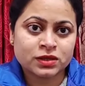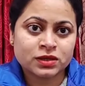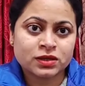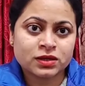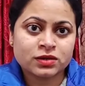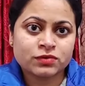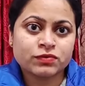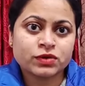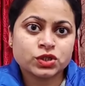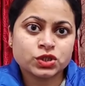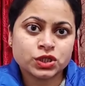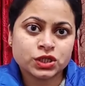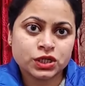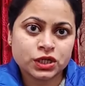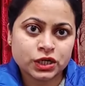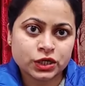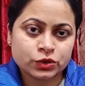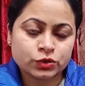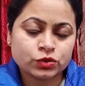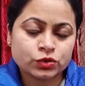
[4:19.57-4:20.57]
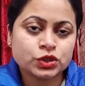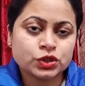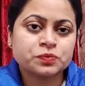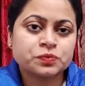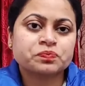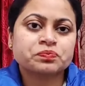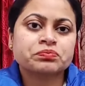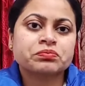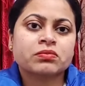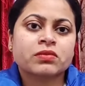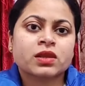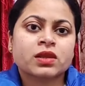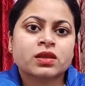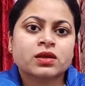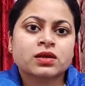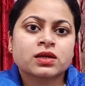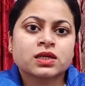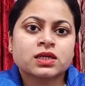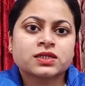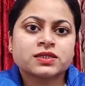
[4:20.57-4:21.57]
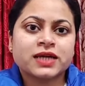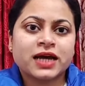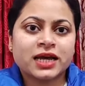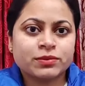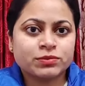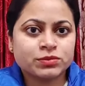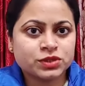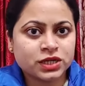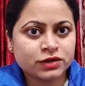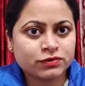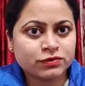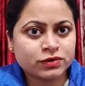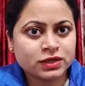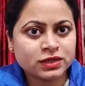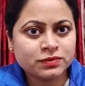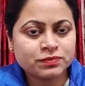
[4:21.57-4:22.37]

which include time travel.